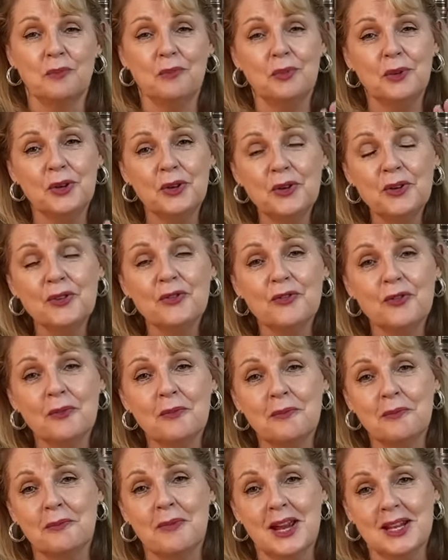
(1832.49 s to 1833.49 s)
beautiful
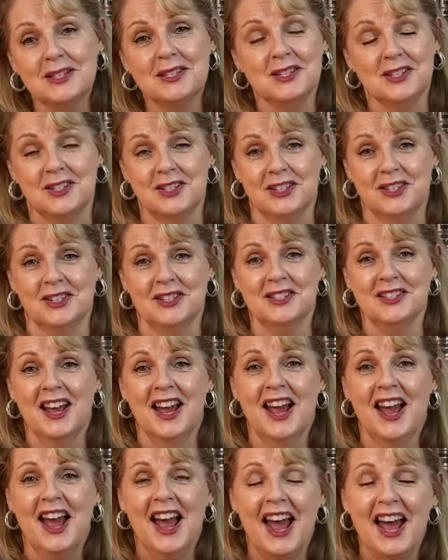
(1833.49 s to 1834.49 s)
messages
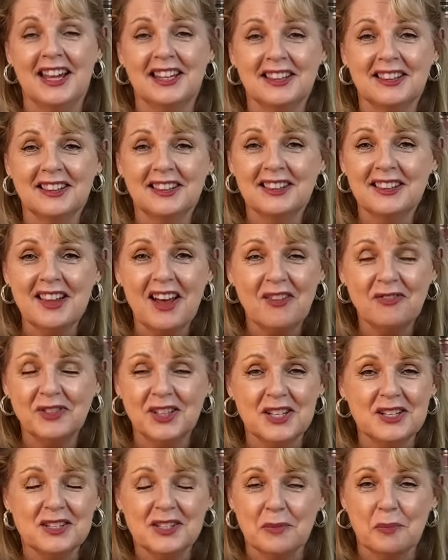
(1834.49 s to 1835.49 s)
and
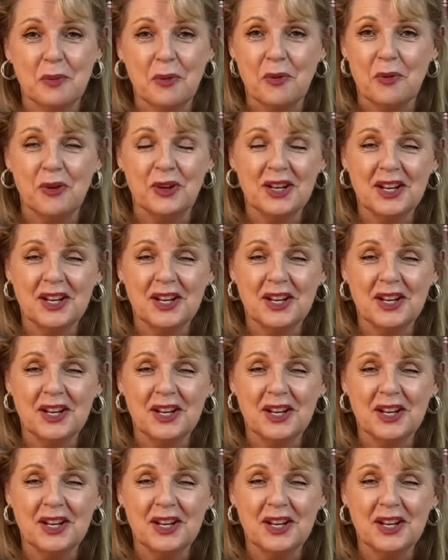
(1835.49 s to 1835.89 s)
lovely support.